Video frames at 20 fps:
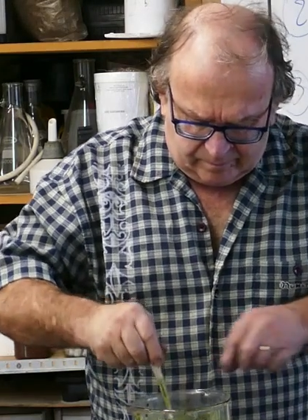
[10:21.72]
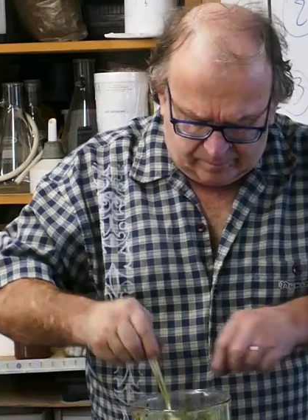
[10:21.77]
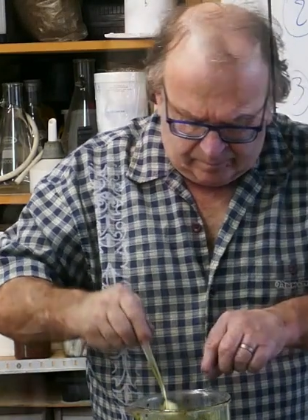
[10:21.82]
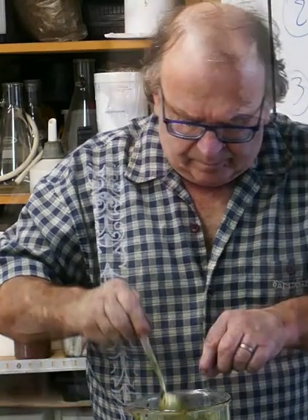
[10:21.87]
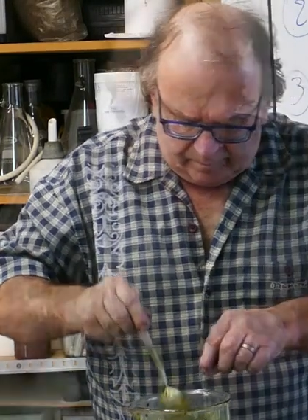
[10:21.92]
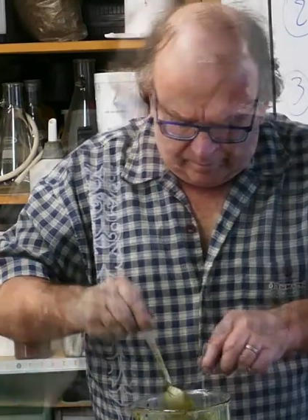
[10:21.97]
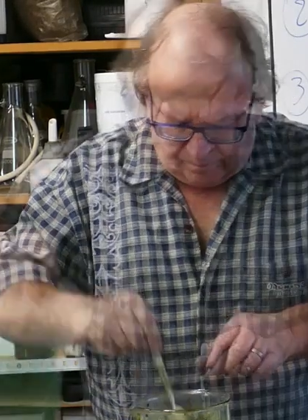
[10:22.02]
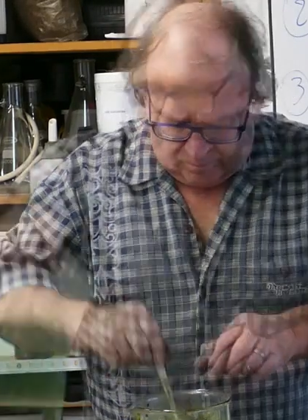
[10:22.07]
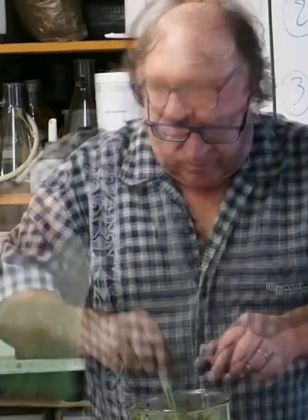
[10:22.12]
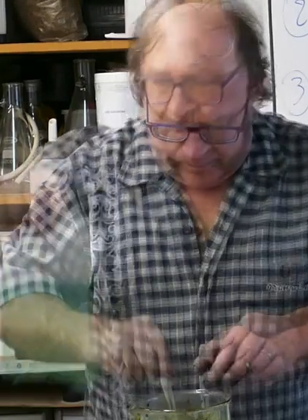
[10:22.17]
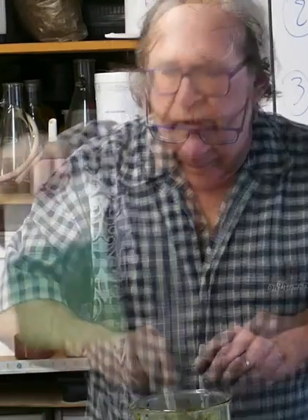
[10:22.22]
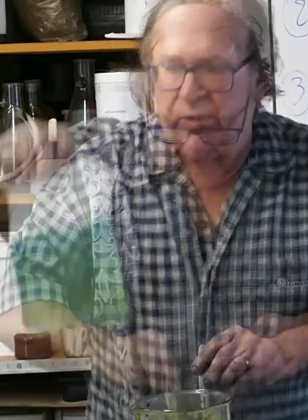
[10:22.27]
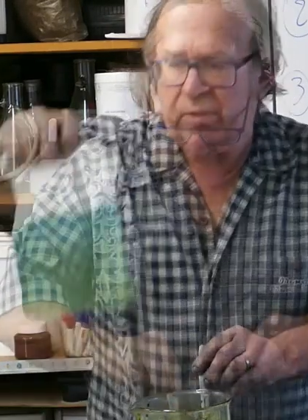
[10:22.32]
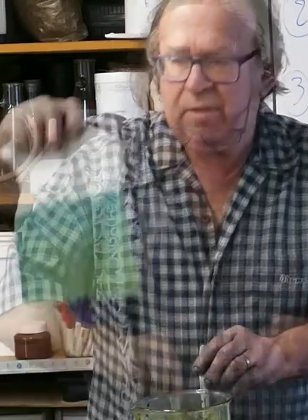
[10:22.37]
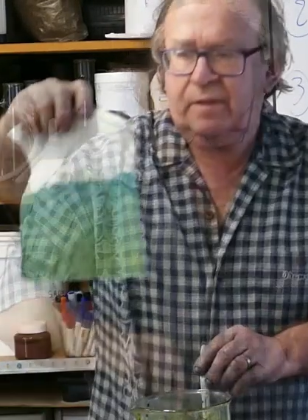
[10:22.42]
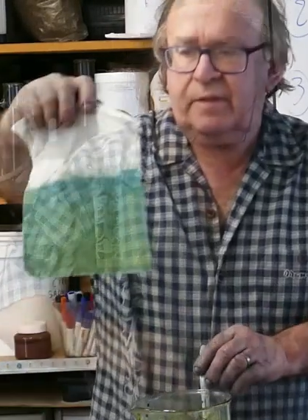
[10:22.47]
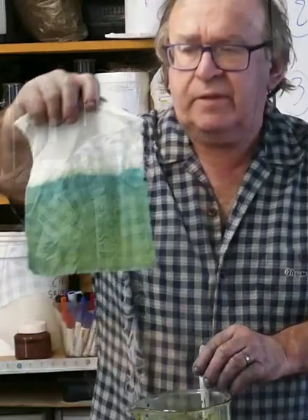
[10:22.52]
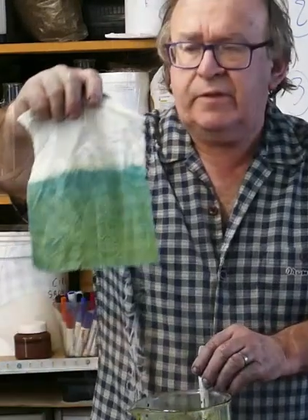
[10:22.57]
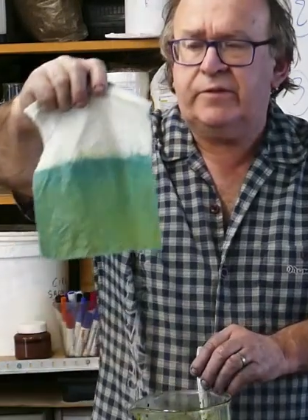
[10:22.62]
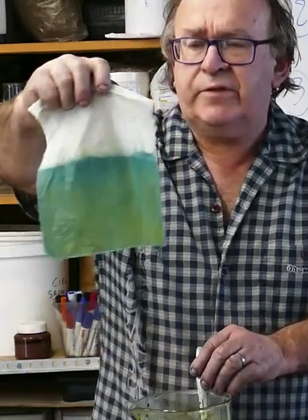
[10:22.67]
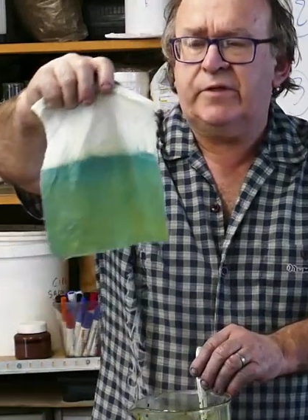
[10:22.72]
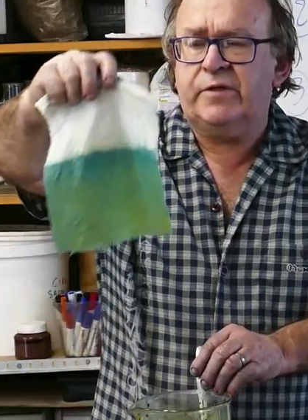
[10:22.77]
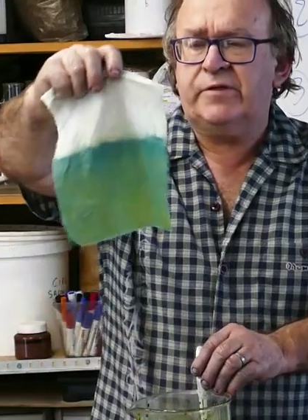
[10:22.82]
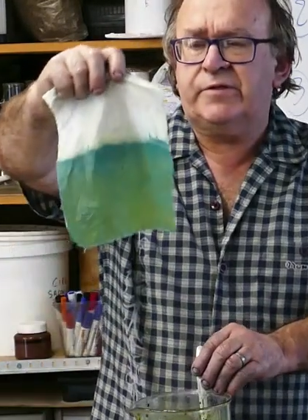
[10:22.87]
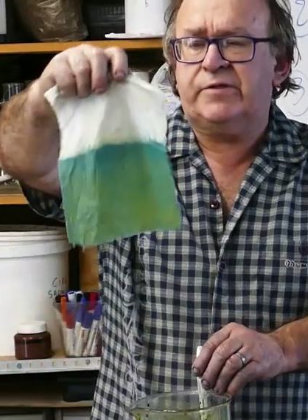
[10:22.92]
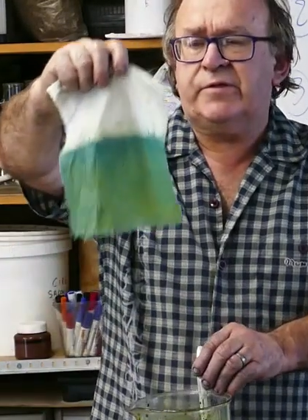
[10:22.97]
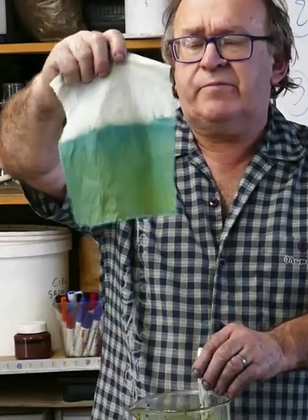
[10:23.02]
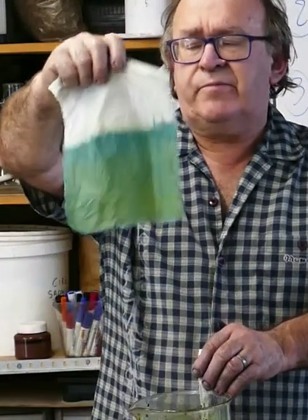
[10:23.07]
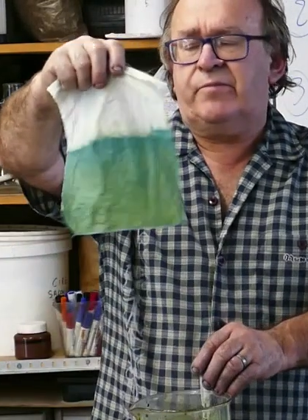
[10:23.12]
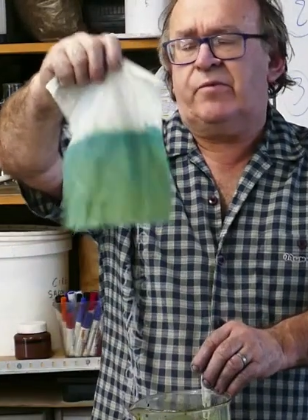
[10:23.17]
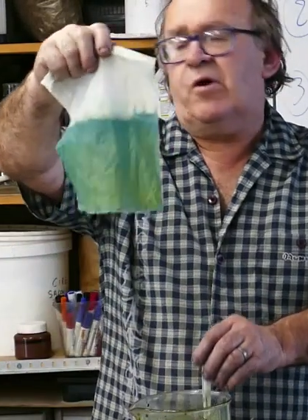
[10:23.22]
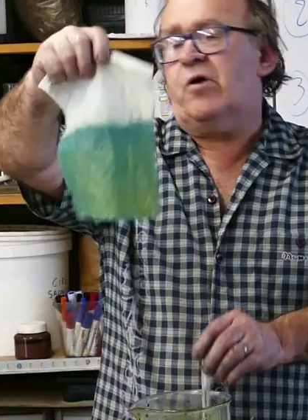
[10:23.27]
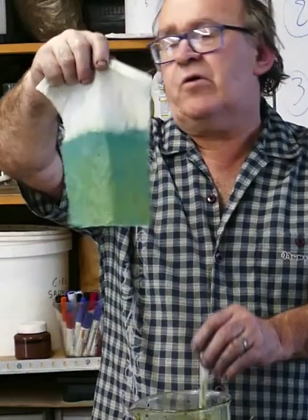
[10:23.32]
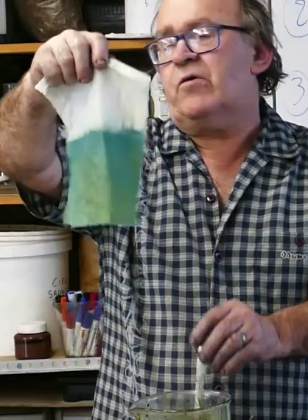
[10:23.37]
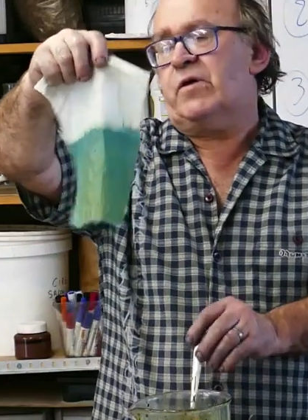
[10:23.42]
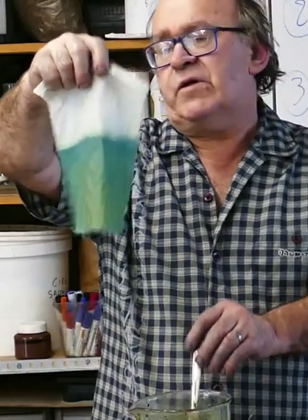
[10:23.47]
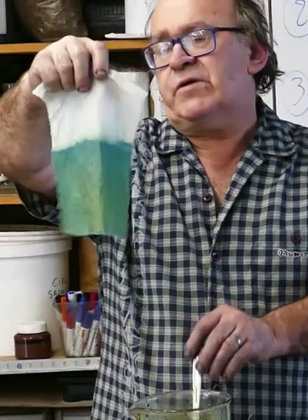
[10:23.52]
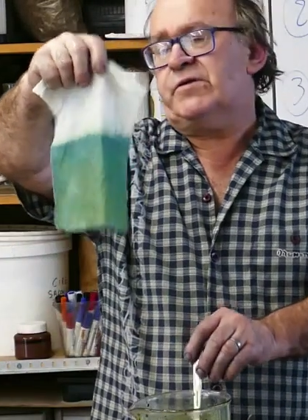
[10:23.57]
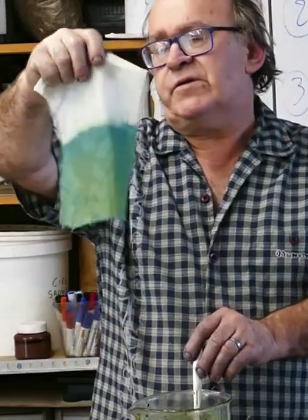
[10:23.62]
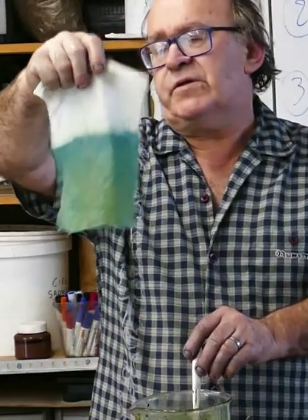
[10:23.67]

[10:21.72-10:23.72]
See that it is in progress,